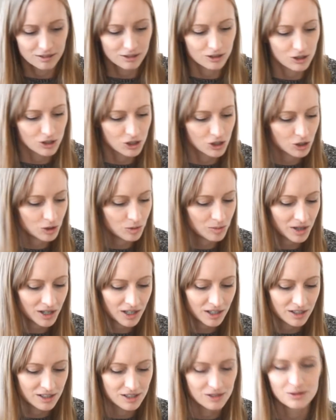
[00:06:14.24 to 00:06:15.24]

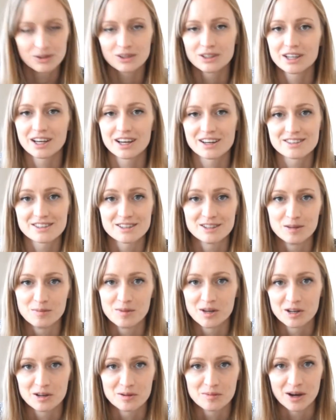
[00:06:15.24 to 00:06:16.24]
shoebox really has a
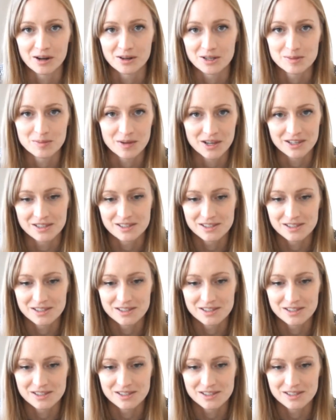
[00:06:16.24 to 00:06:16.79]
limited amount of space,